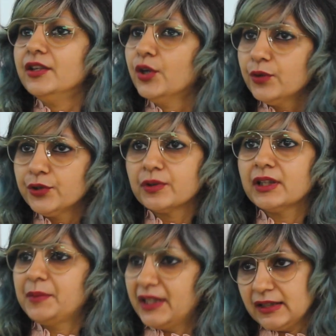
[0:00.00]
No, you
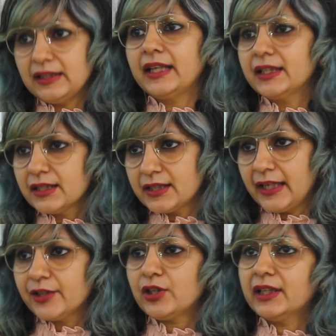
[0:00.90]
can be at an idea
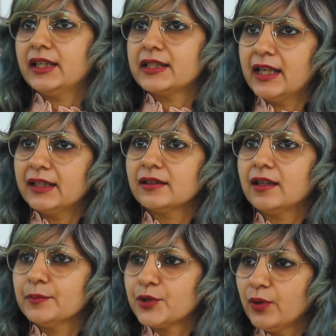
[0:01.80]
stage, like I said, and
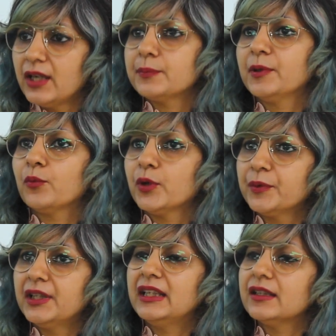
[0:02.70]
come to us. But what
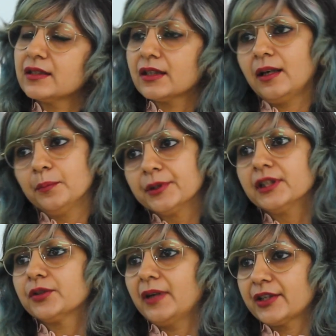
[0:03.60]
we need is a
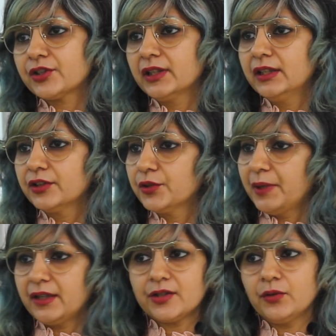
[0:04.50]
company to actually
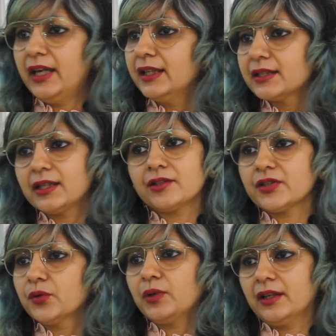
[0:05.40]
incubate. So any stage
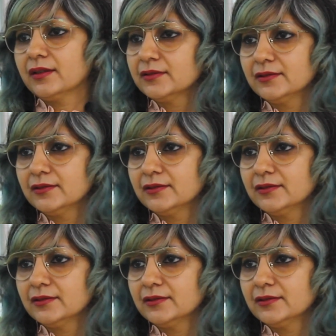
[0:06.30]
is okay.